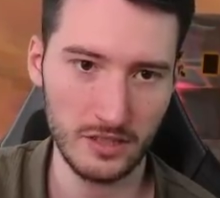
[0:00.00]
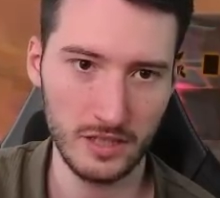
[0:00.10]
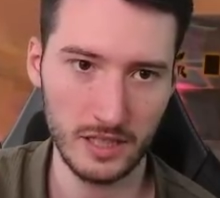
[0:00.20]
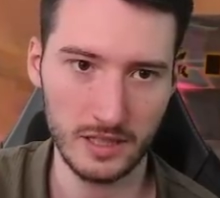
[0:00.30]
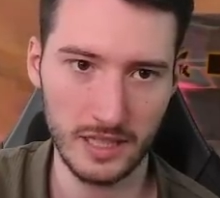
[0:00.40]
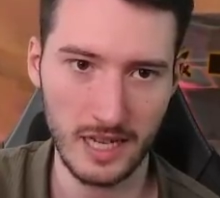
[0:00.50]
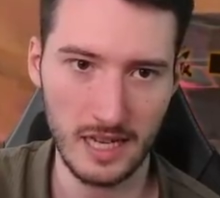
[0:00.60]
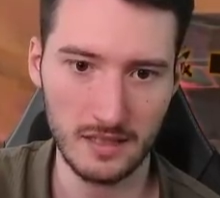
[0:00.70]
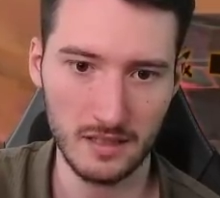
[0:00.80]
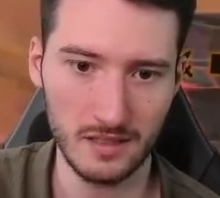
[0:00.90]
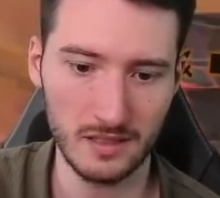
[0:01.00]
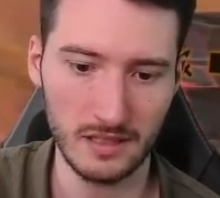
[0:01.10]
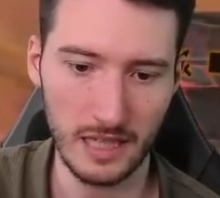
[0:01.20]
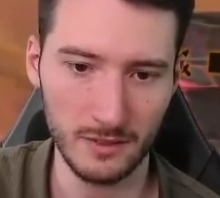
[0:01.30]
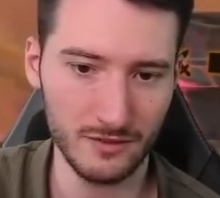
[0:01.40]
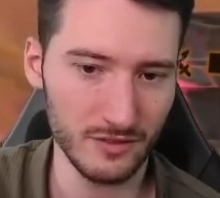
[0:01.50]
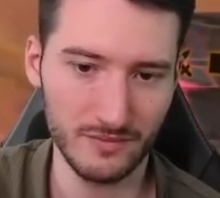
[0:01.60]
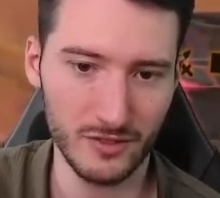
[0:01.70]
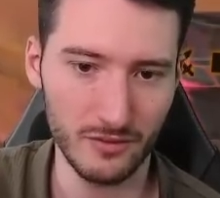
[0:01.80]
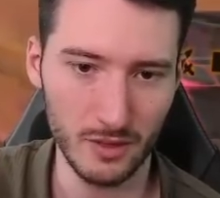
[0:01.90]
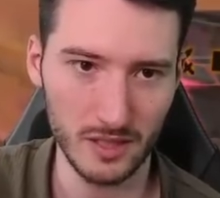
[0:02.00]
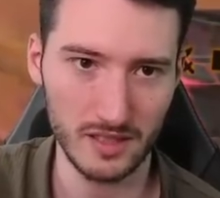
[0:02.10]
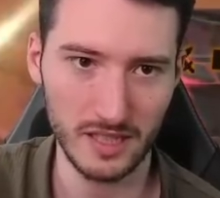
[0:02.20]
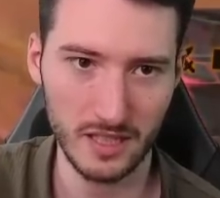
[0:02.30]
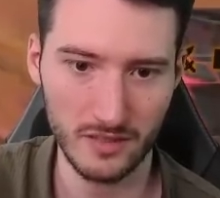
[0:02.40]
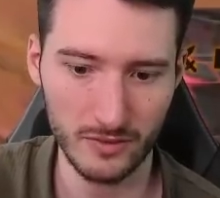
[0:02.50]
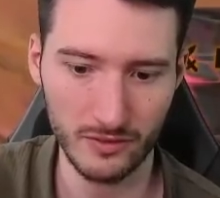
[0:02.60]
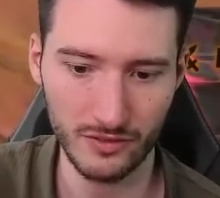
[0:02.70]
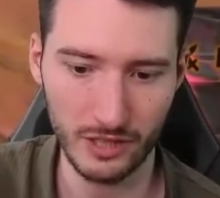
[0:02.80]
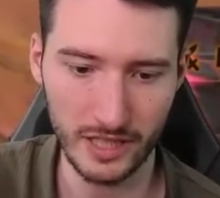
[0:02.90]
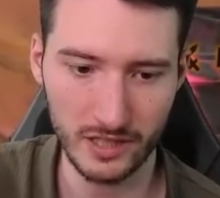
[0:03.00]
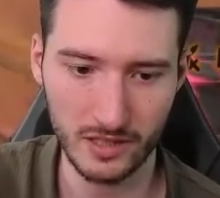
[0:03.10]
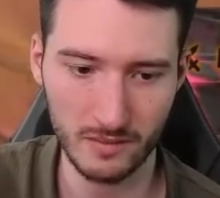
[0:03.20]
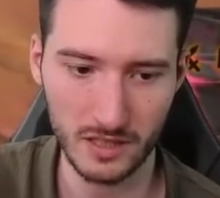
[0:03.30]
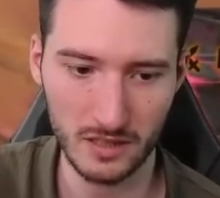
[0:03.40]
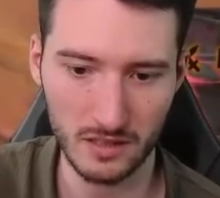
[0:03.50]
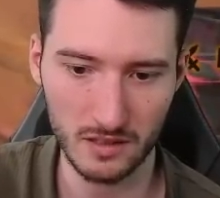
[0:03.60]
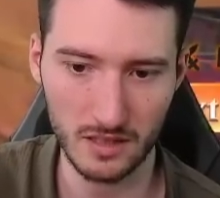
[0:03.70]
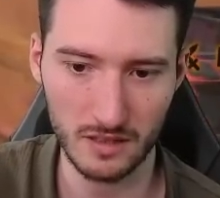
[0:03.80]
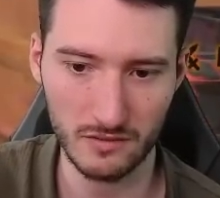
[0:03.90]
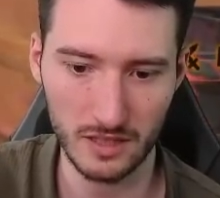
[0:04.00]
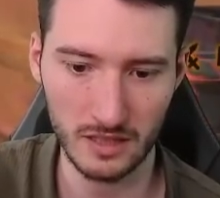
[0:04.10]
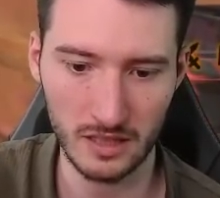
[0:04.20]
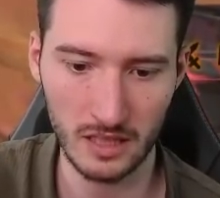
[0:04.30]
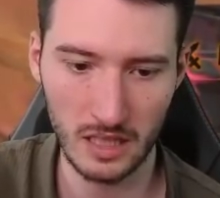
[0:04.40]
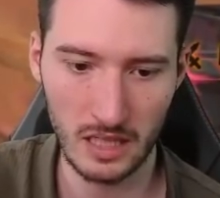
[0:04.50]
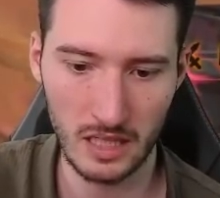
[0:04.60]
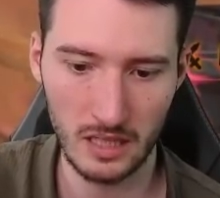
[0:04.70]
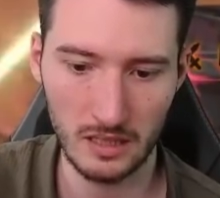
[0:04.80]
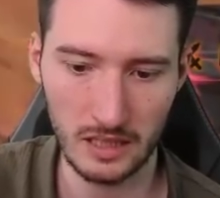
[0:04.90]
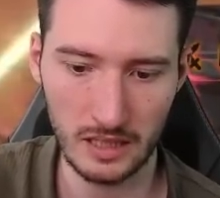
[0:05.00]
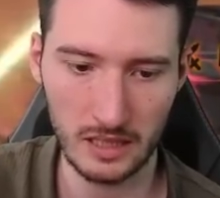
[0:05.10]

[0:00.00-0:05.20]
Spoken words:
they cast it and attack me for what, 6 with a rage? I mean, it's not that threatening. And then I can